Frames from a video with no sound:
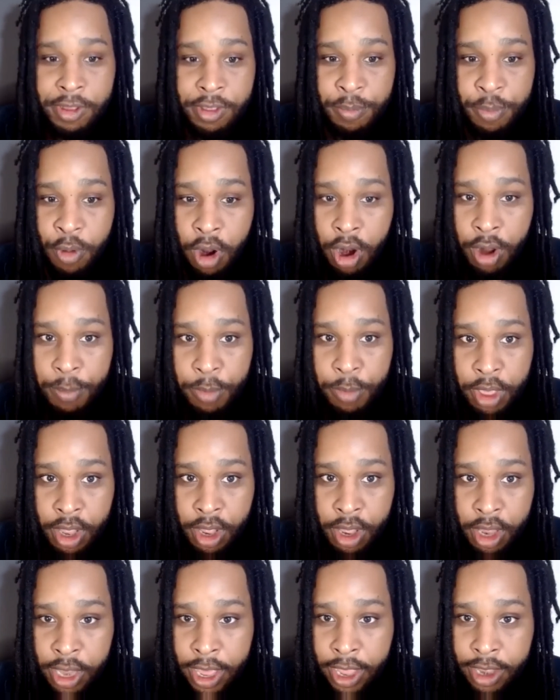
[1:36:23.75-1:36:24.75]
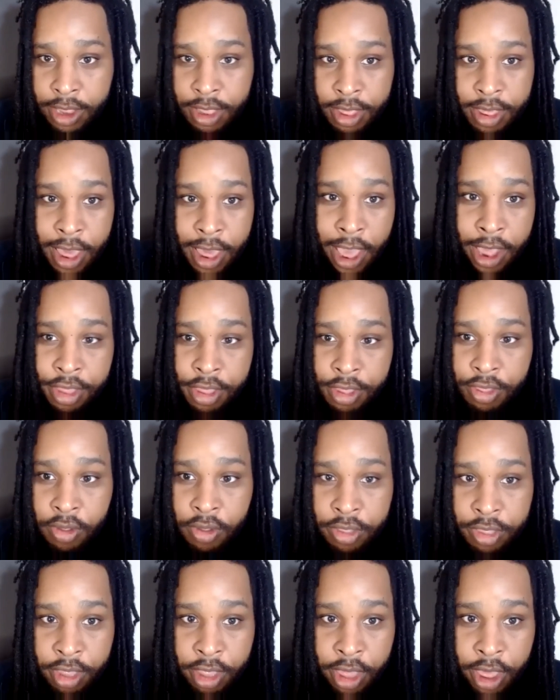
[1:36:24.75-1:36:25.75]
Department collected taxes
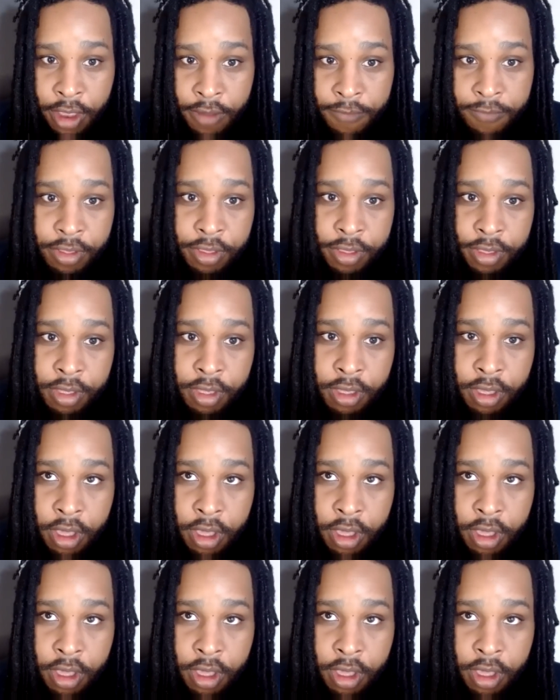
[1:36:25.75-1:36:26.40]
on slaves.